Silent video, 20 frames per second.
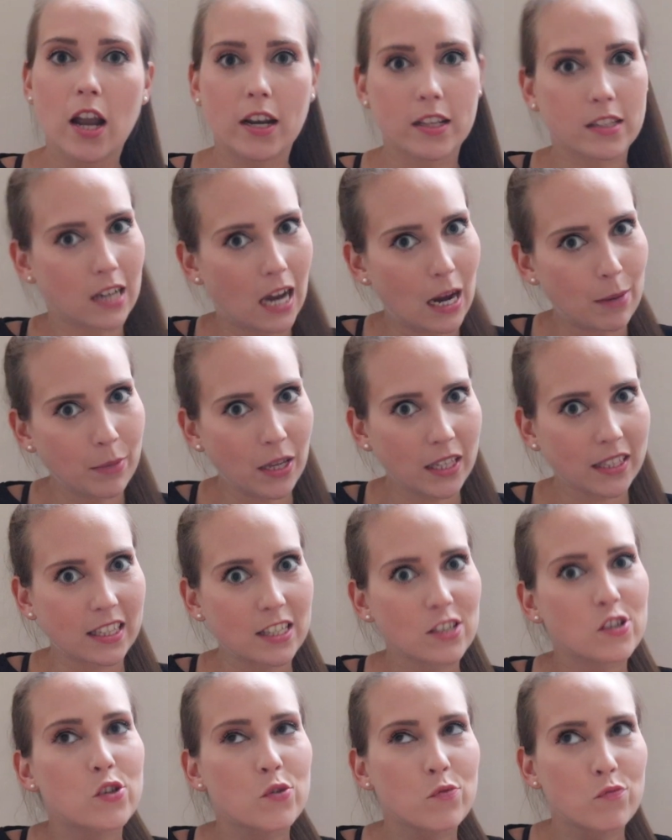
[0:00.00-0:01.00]
At a time like
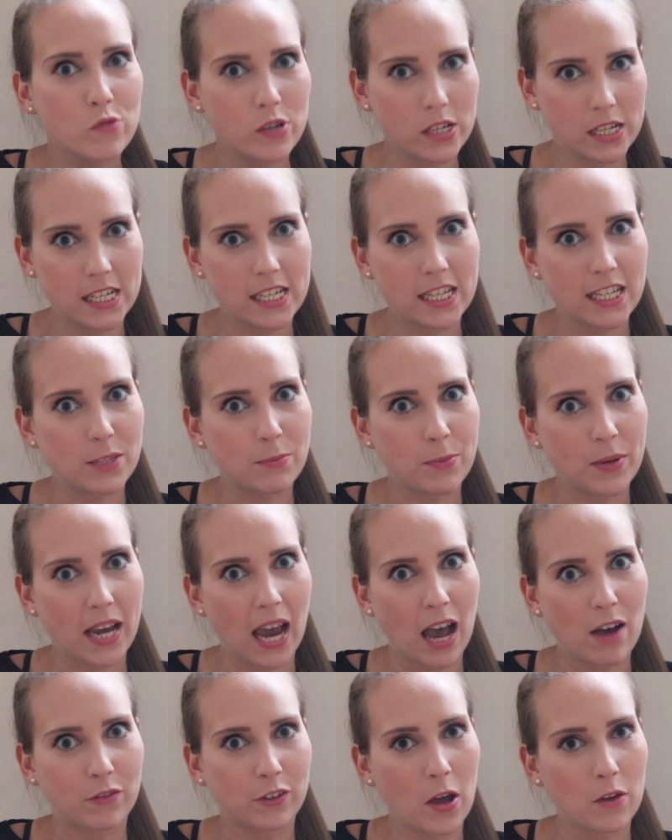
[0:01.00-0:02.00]
this, you really need to be
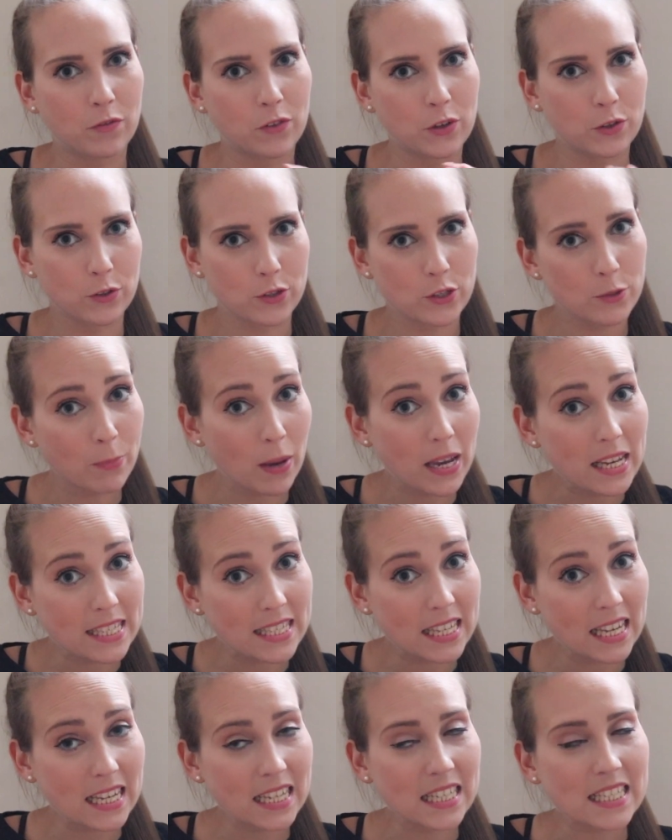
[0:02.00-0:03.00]
careful of your
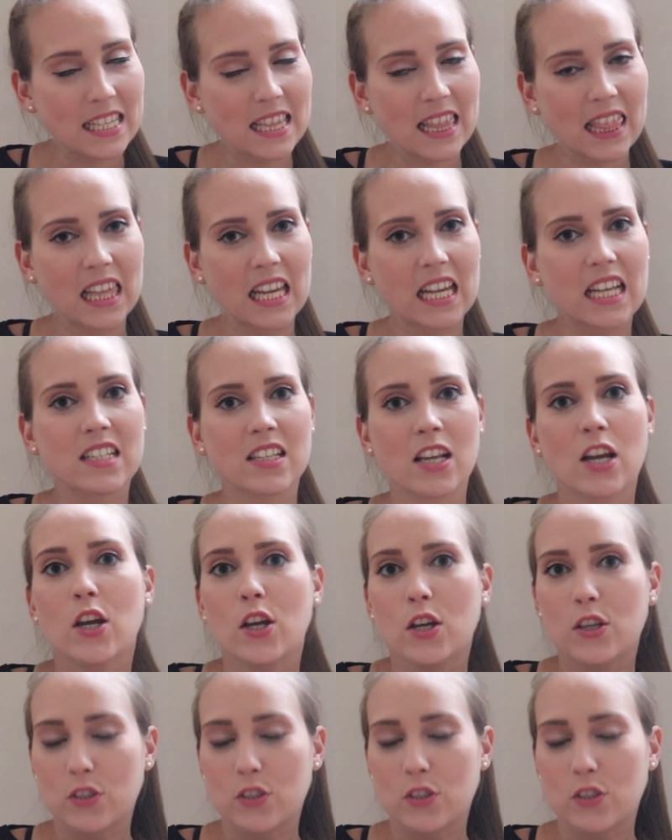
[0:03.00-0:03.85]
spacings and things.